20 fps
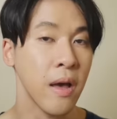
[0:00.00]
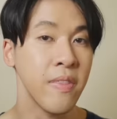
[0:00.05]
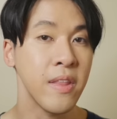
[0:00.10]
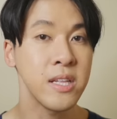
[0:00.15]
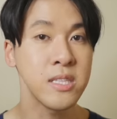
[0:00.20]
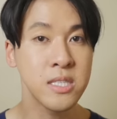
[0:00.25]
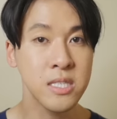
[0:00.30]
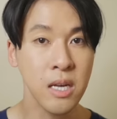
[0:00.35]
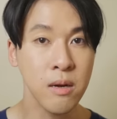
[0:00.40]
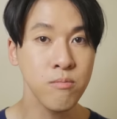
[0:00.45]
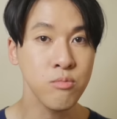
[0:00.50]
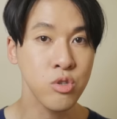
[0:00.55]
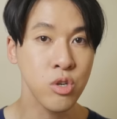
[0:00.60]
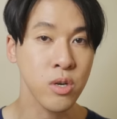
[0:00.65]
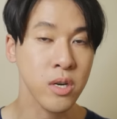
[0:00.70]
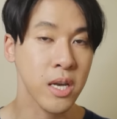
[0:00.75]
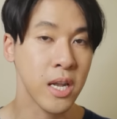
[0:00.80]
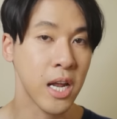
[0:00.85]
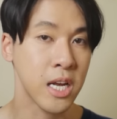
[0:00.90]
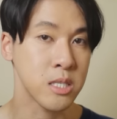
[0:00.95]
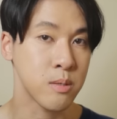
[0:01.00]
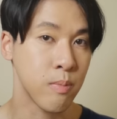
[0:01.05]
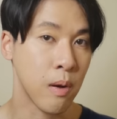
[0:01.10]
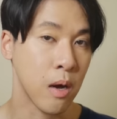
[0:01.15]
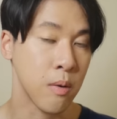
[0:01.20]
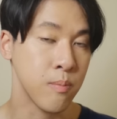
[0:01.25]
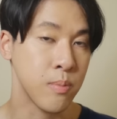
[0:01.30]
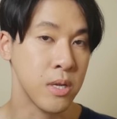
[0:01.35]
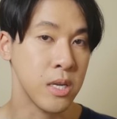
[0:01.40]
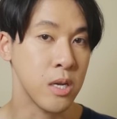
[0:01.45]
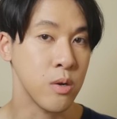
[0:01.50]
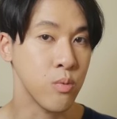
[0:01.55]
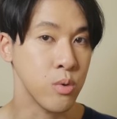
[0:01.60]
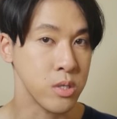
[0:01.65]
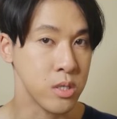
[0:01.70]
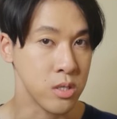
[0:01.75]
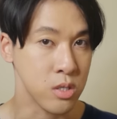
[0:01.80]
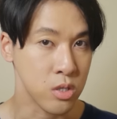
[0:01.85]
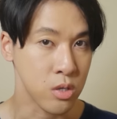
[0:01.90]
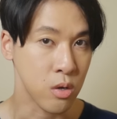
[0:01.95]
and then some took it as Bang PD
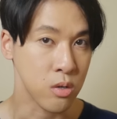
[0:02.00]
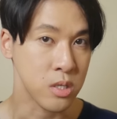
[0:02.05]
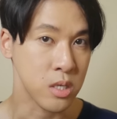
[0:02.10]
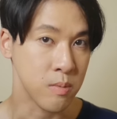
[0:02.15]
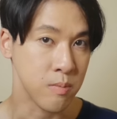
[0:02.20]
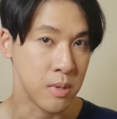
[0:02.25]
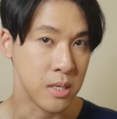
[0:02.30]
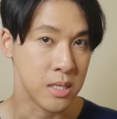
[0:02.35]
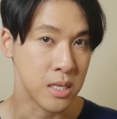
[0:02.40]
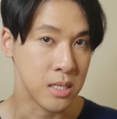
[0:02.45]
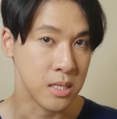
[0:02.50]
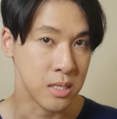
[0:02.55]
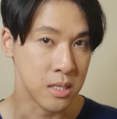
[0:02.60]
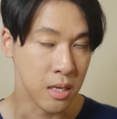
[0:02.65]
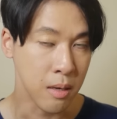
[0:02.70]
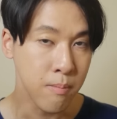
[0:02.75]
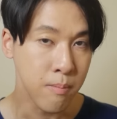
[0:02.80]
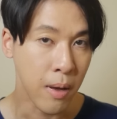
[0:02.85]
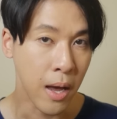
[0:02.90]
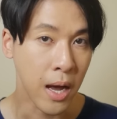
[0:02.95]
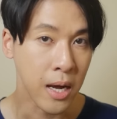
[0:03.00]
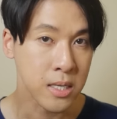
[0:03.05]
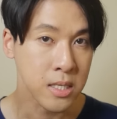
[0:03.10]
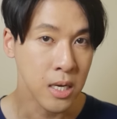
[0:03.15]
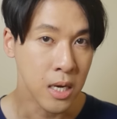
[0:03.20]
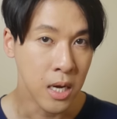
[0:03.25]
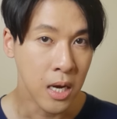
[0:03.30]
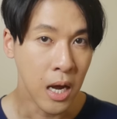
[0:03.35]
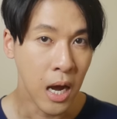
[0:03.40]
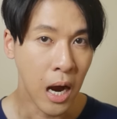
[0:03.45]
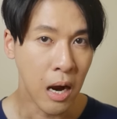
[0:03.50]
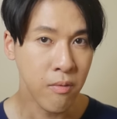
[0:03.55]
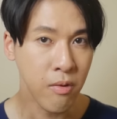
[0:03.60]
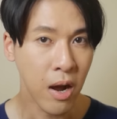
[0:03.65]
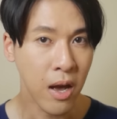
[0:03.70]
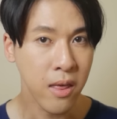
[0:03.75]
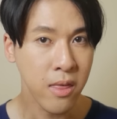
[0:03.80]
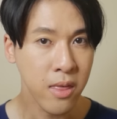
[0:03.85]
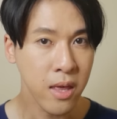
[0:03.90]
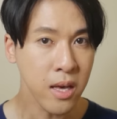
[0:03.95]
was insulting BTS's impact. However,
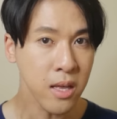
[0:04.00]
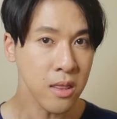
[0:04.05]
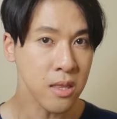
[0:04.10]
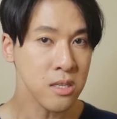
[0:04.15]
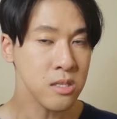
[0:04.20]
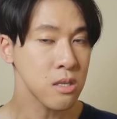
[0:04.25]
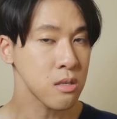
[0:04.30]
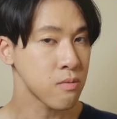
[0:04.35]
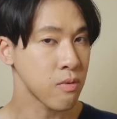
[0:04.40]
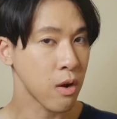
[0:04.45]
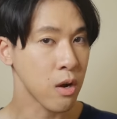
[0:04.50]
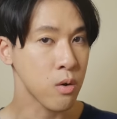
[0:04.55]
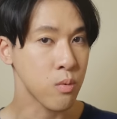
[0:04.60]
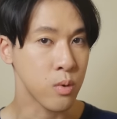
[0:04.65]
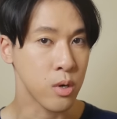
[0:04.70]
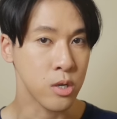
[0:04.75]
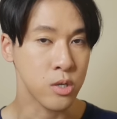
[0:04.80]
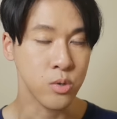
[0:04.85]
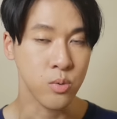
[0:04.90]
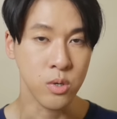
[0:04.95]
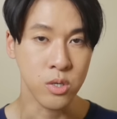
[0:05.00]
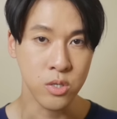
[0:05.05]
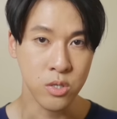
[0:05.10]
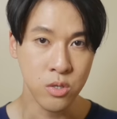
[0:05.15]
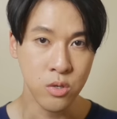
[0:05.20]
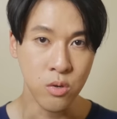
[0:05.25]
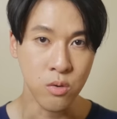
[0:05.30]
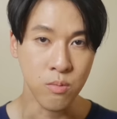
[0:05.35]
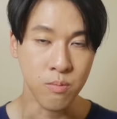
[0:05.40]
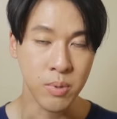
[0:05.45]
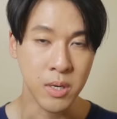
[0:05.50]
I think this is very weird to assume